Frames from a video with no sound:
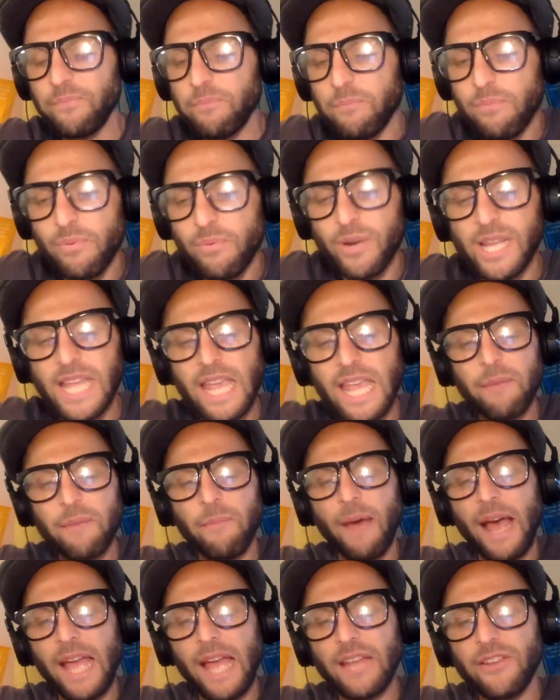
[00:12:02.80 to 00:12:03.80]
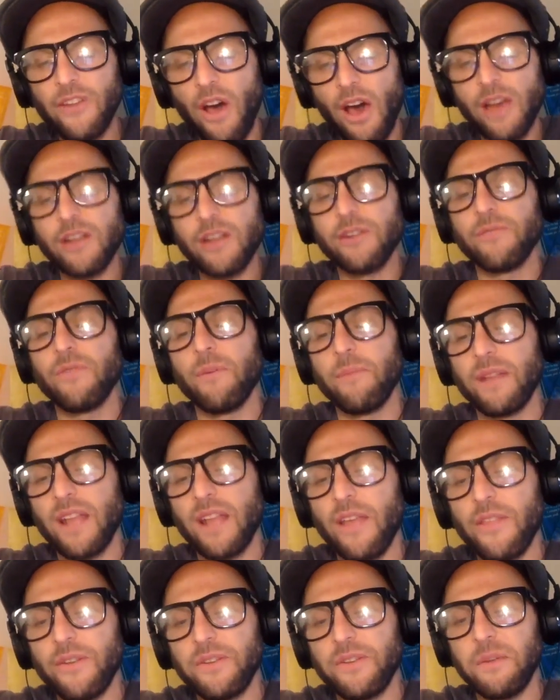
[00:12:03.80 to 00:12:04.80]
bringing my daughter from
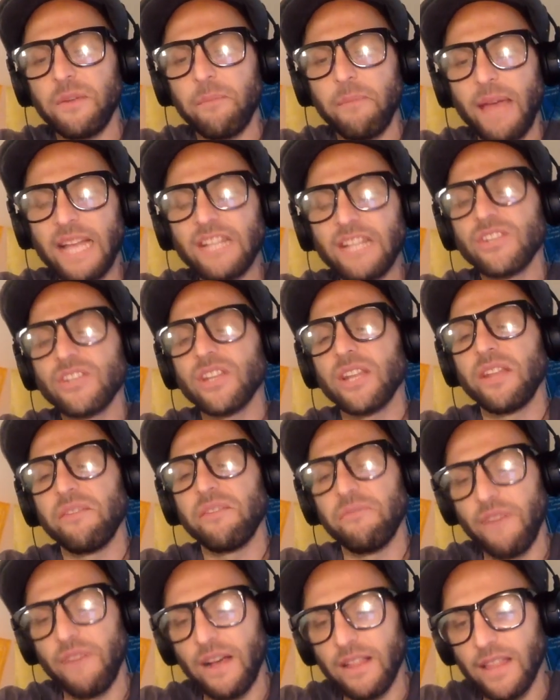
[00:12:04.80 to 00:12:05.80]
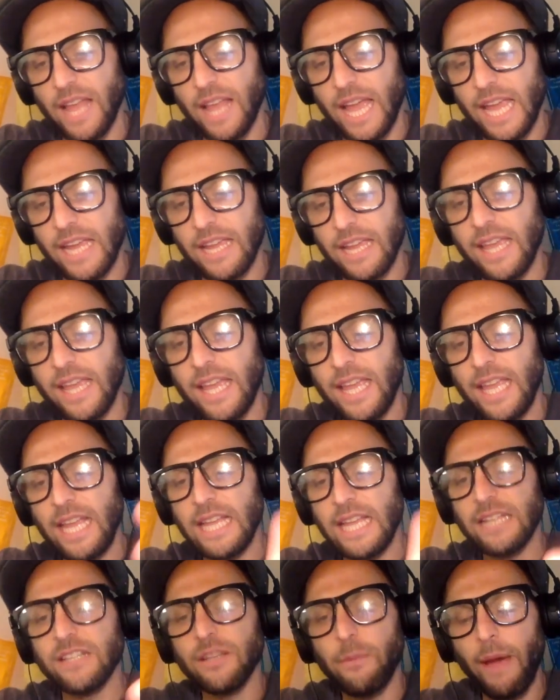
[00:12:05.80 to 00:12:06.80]
another dimension, it felt like,
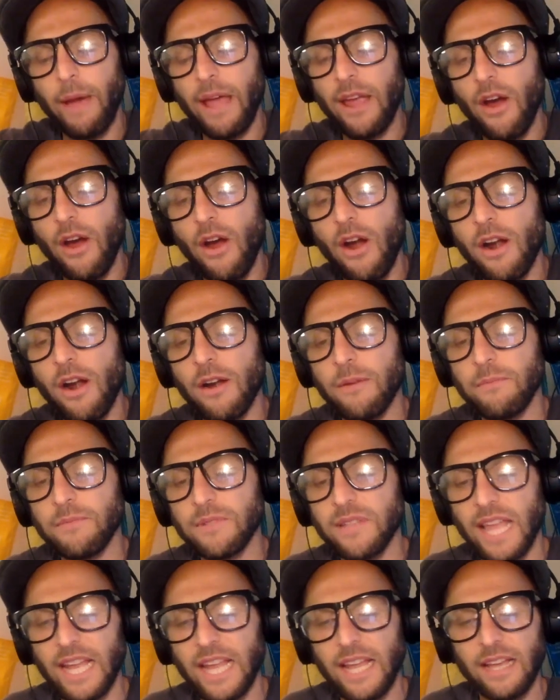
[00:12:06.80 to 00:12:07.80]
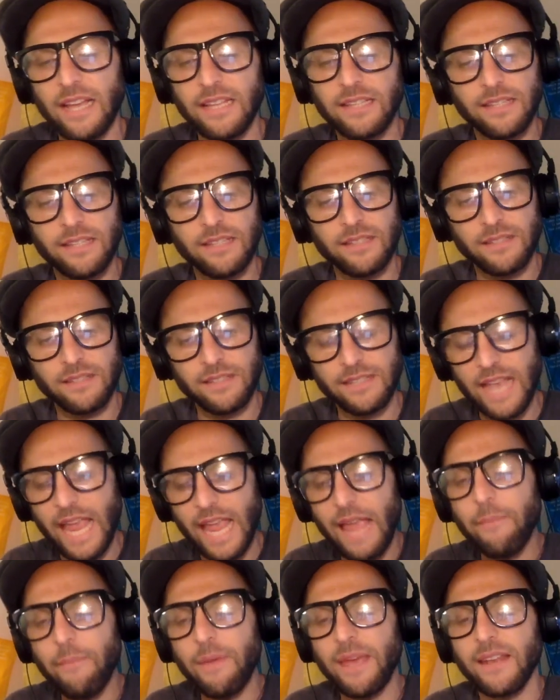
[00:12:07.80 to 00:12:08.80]
into my arms like a
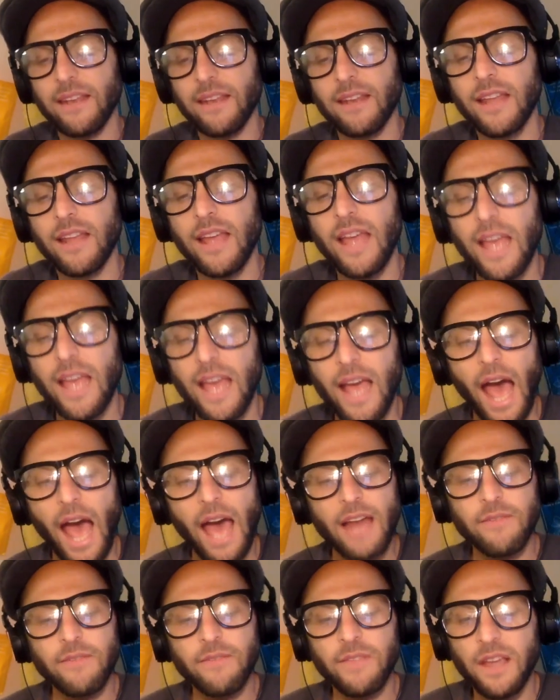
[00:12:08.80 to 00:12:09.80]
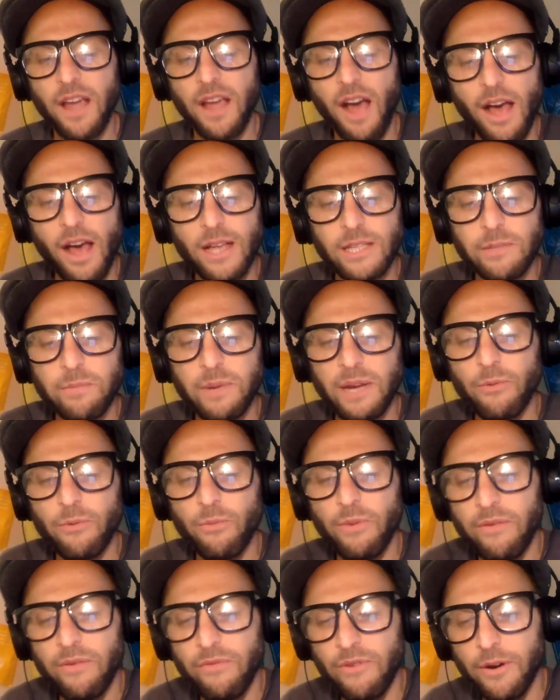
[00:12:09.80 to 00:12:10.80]
salmon out of the cosmic
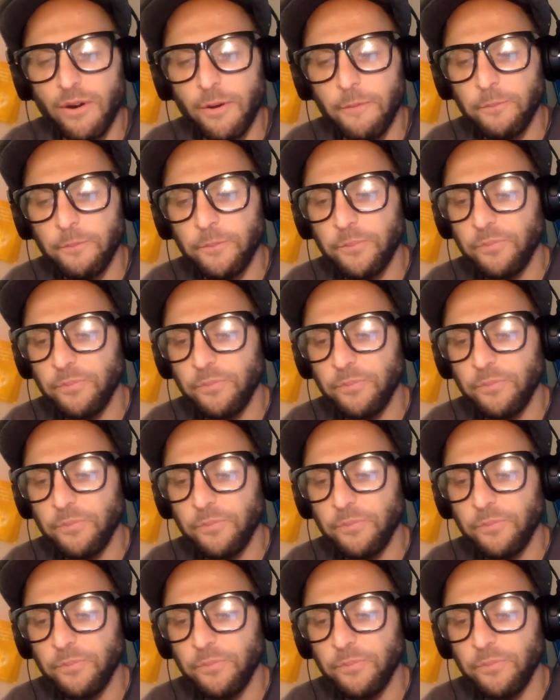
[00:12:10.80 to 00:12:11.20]
river.